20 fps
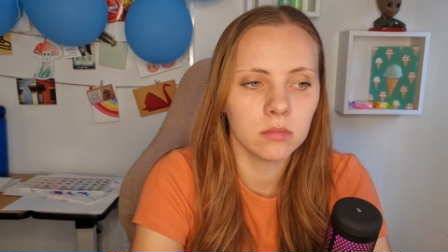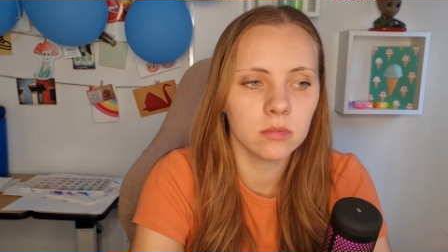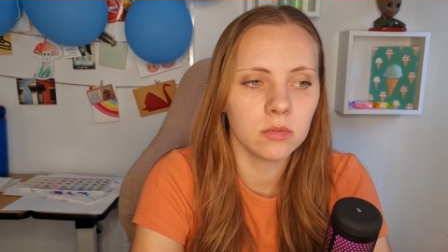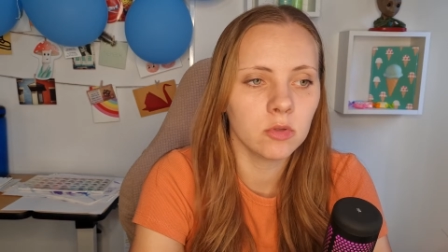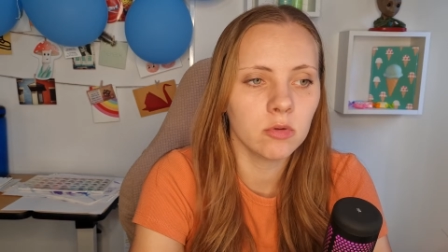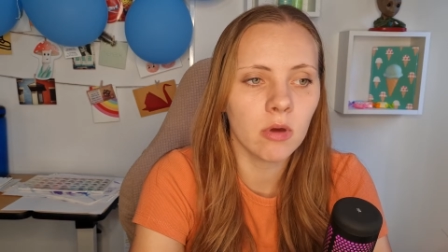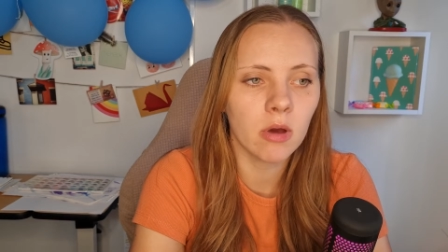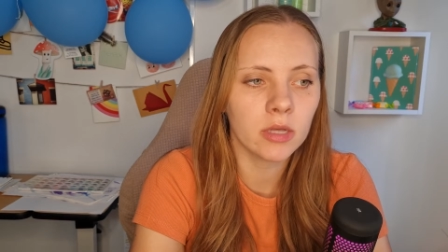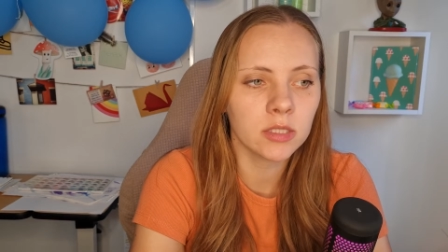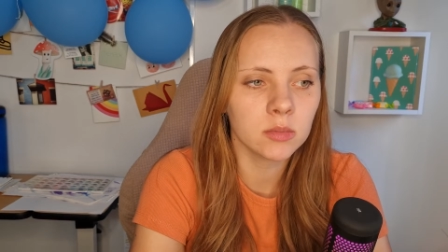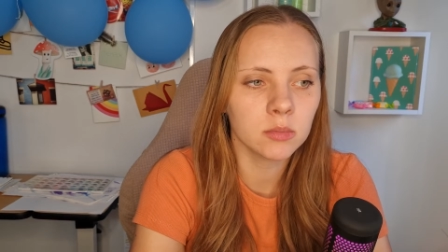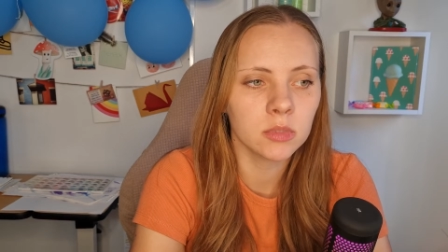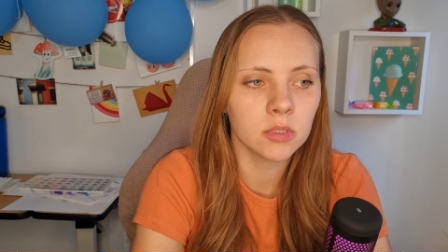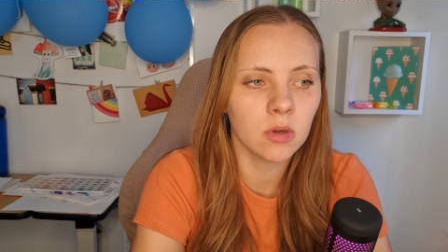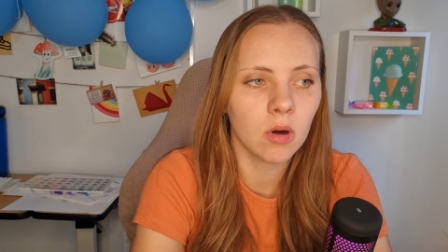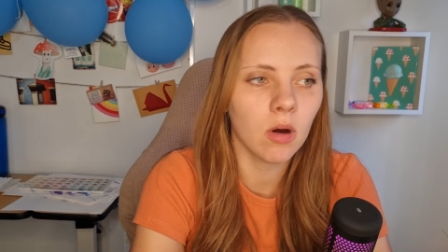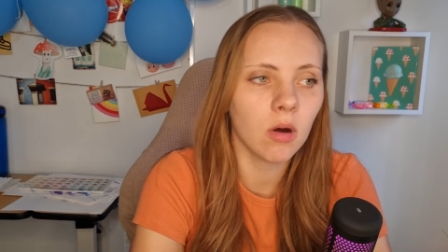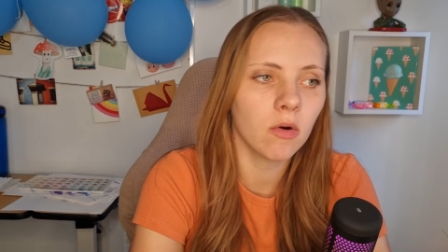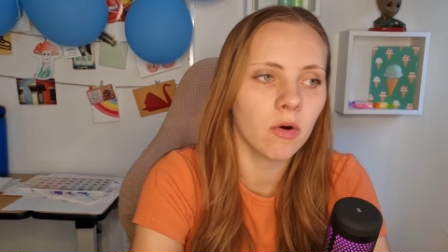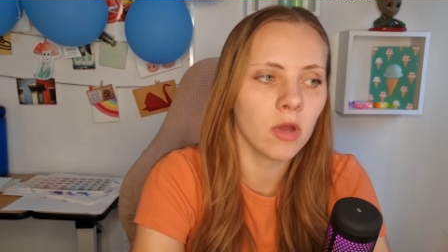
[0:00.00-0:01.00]
you ask
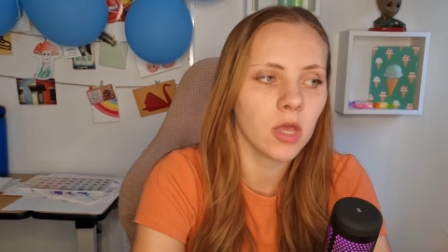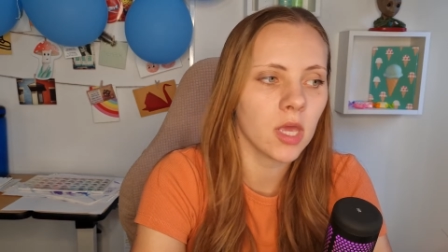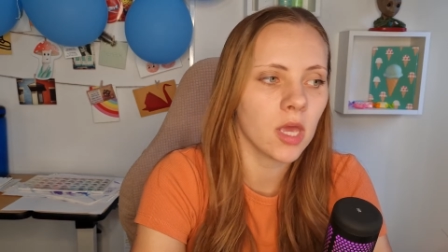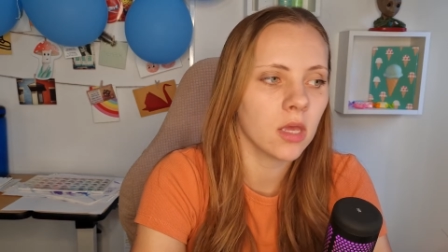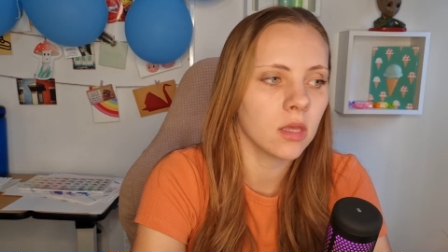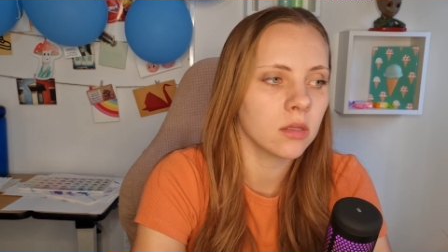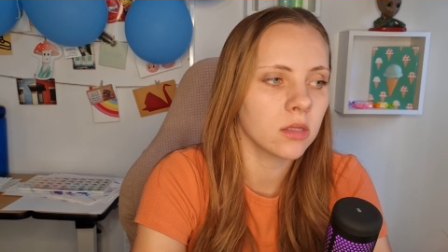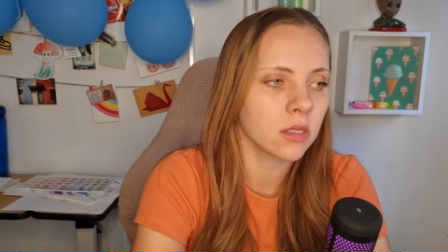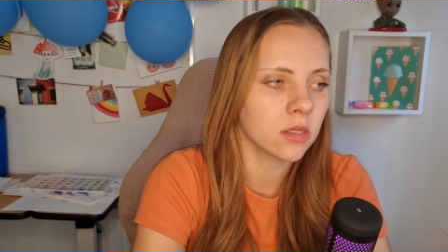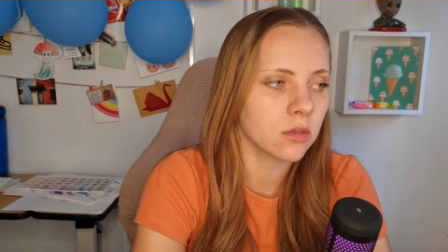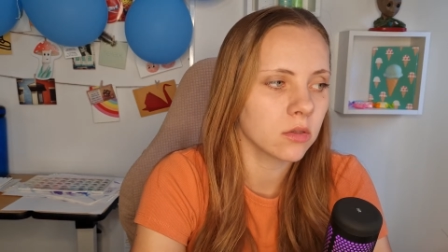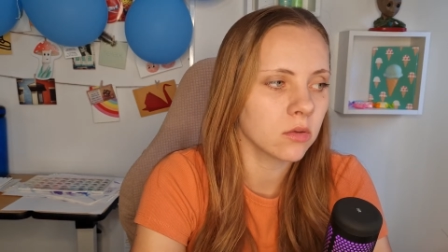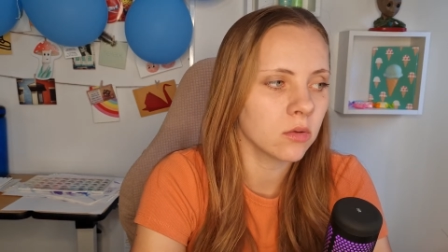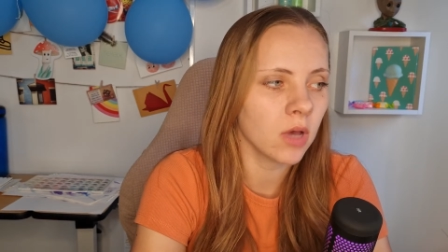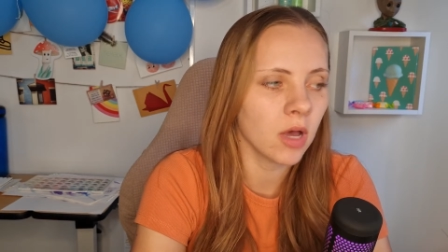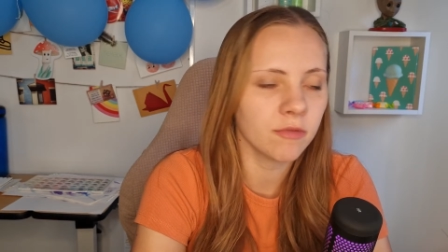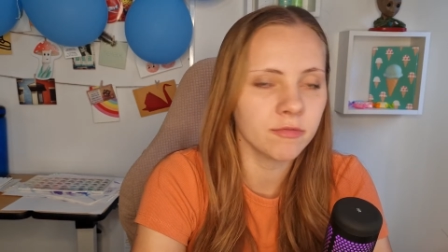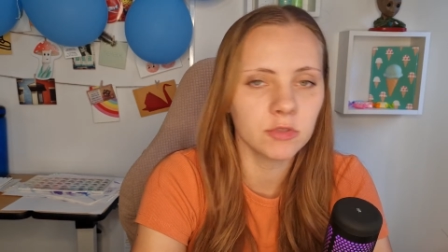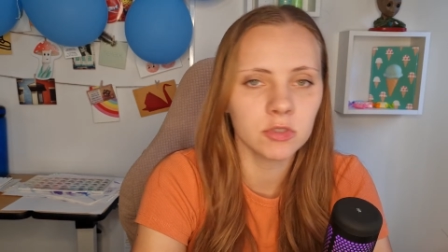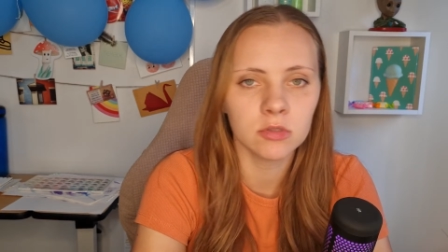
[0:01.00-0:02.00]
me, oh, okay, like you
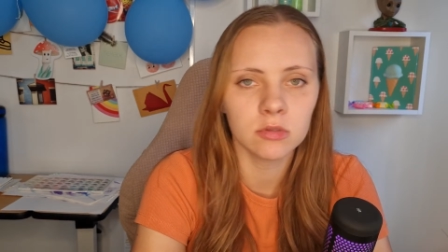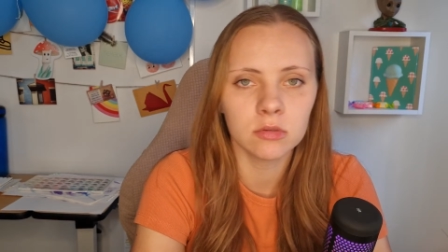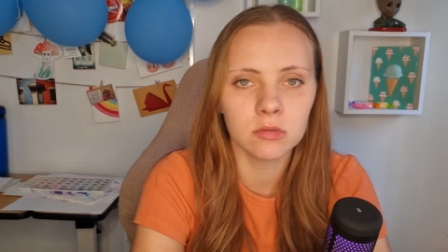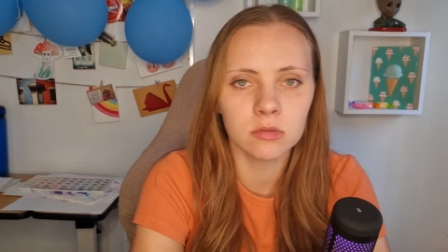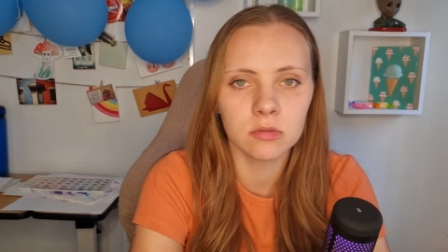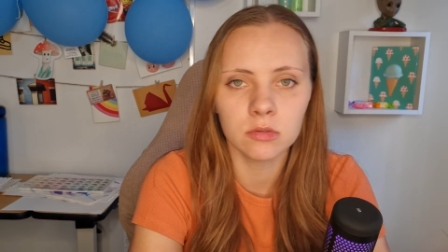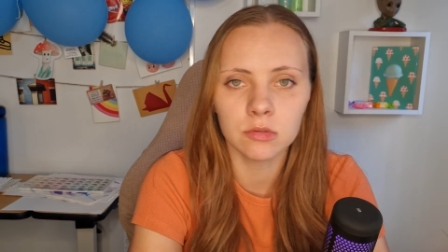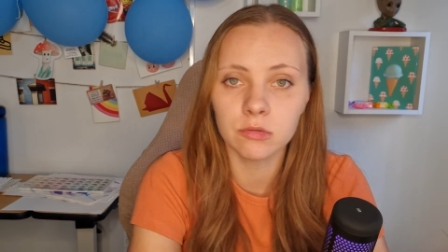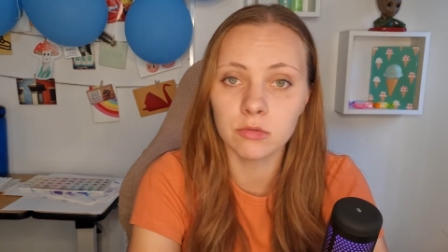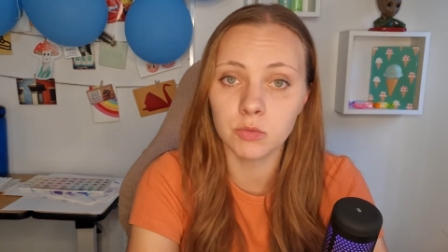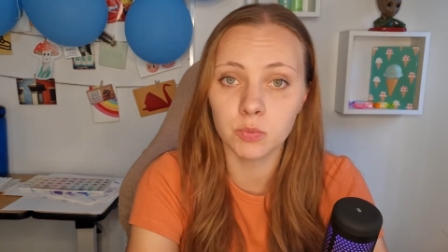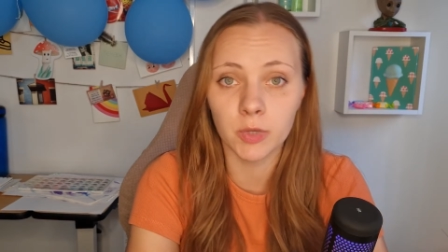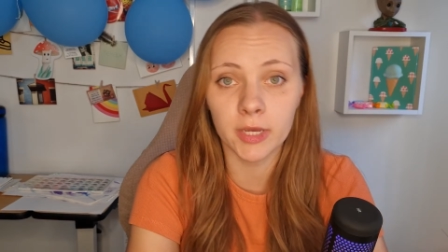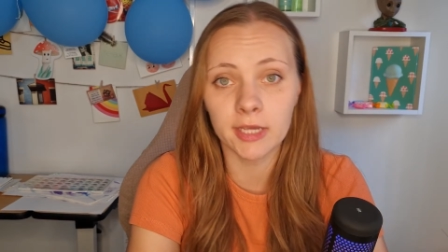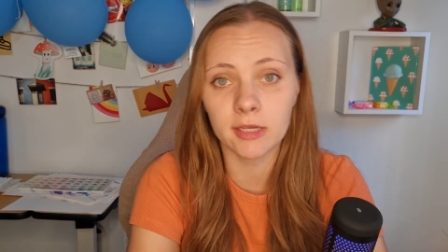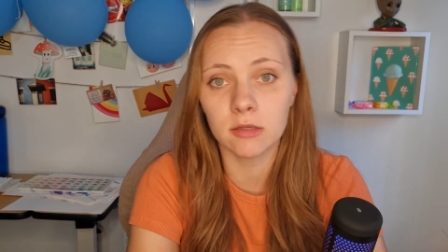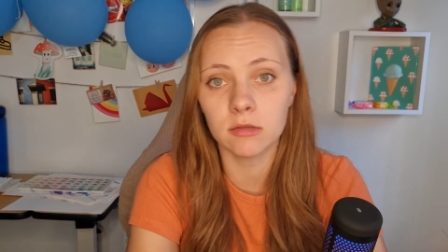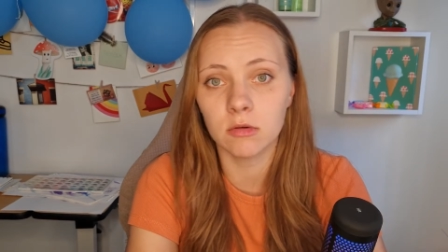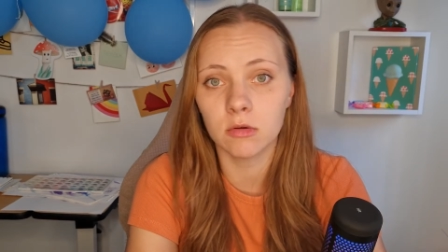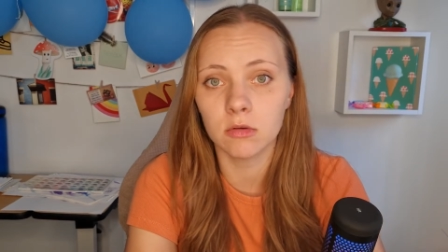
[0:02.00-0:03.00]
have to lose
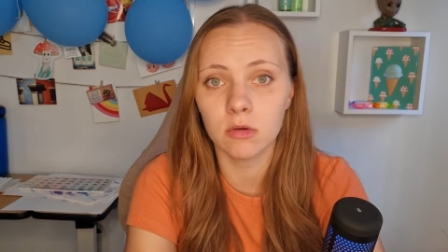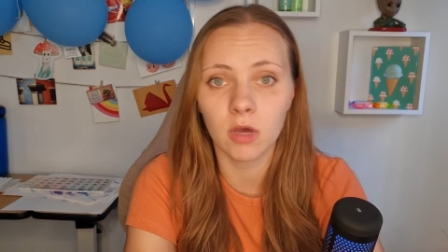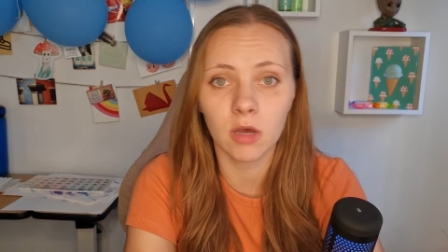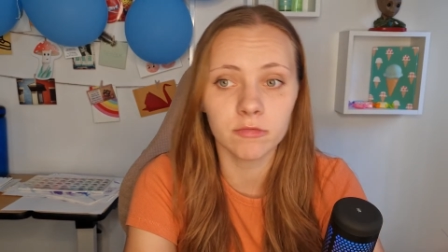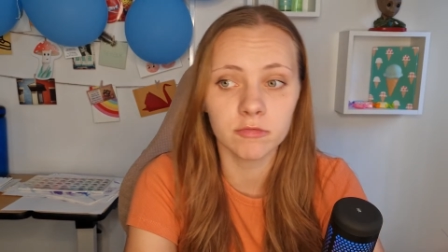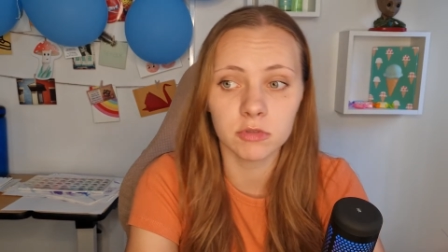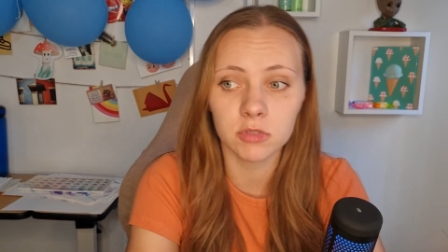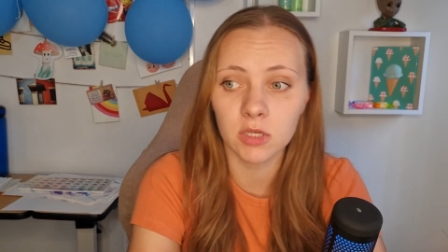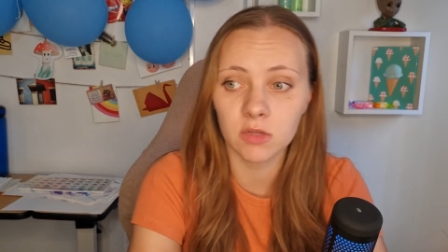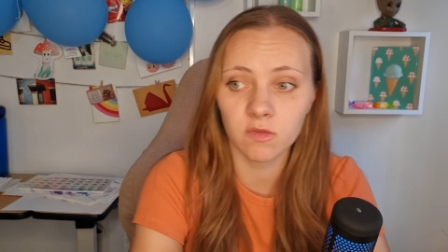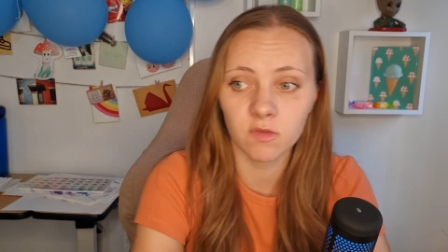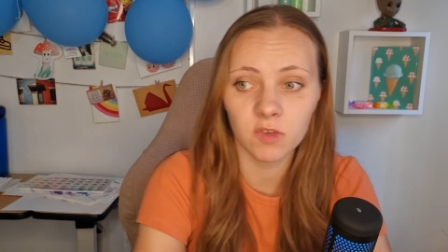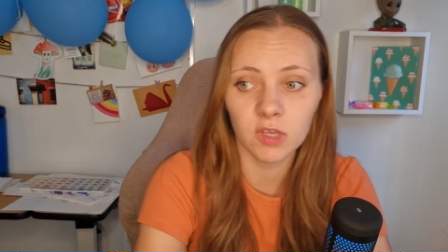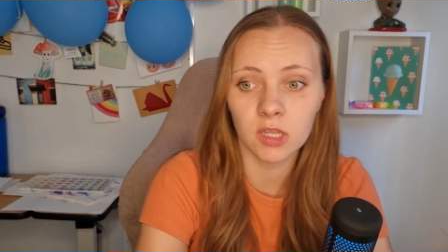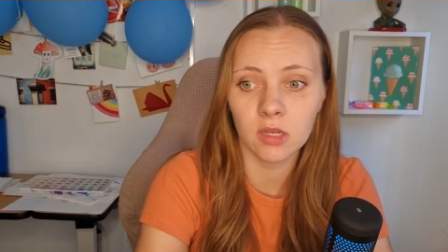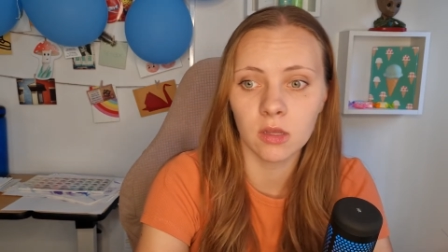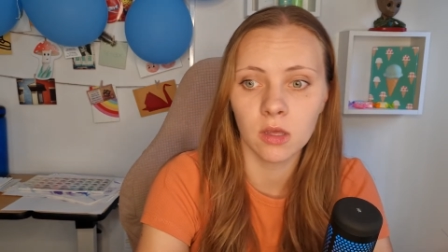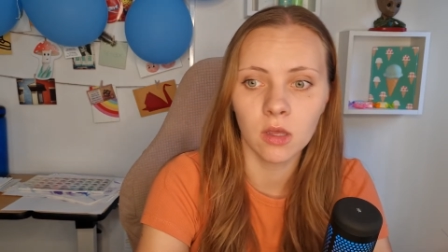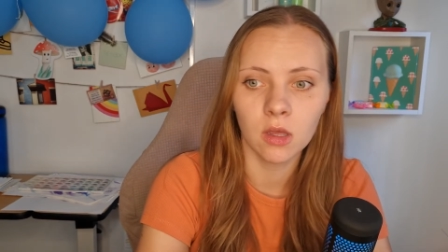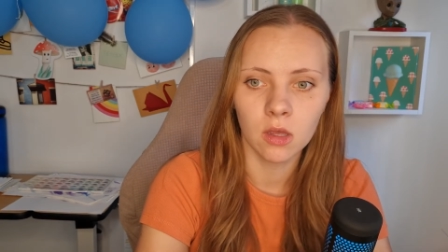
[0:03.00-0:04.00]
weight or you have to get
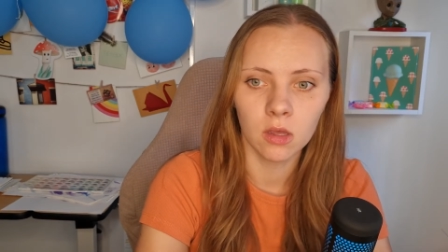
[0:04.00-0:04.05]
fit.